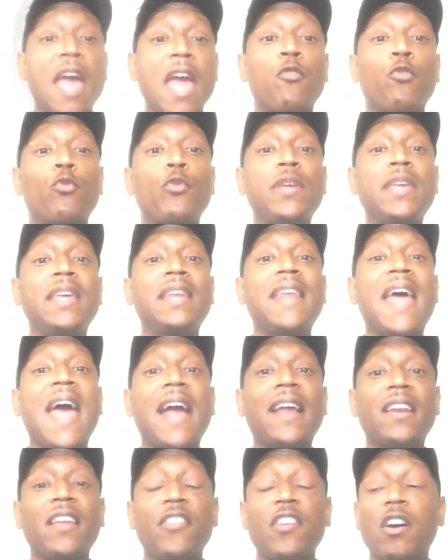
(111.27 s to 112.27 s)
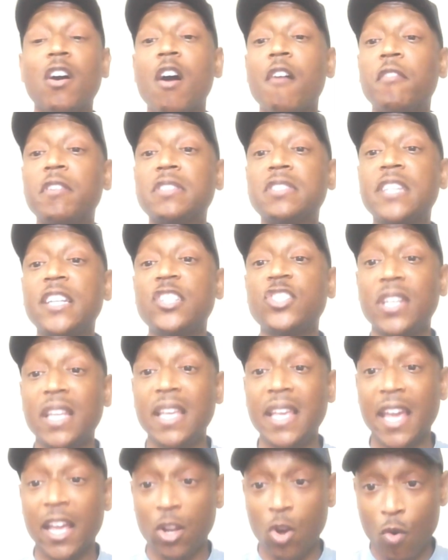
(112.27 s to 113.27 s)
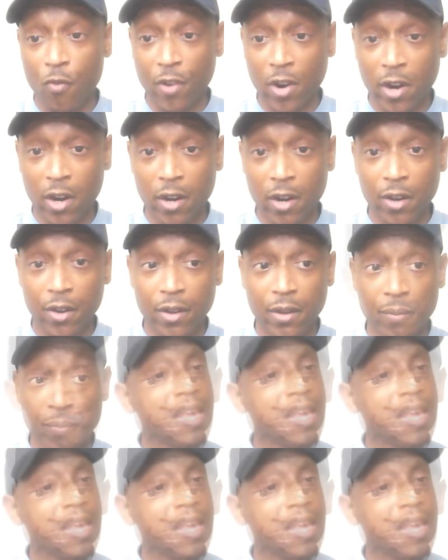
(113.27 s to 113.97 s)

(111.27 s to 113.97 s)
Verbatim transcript: and reenacted the conversation he had overheard.